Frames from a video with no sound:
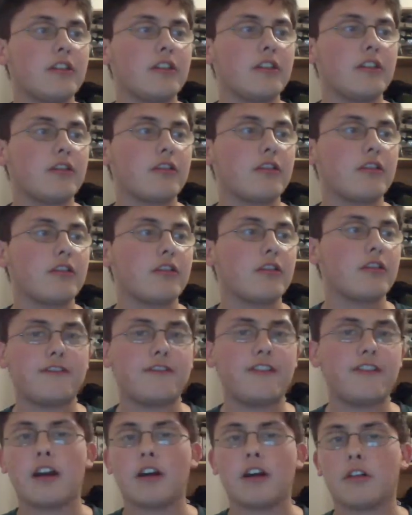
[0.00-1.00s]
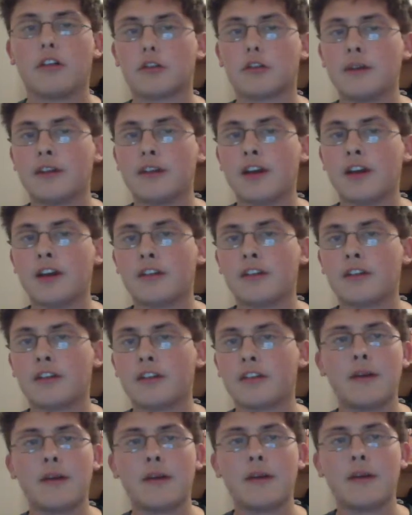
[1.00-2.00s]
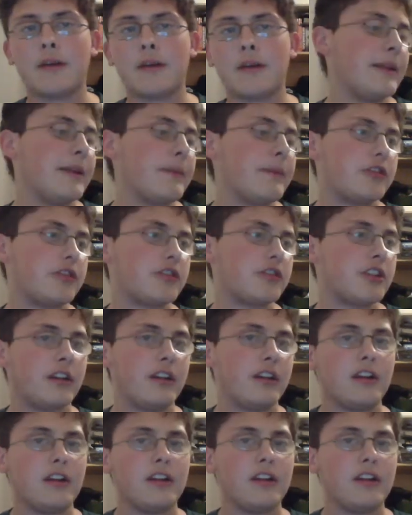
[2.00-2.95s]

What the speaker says: great videos? Because I've been on Dailymotion.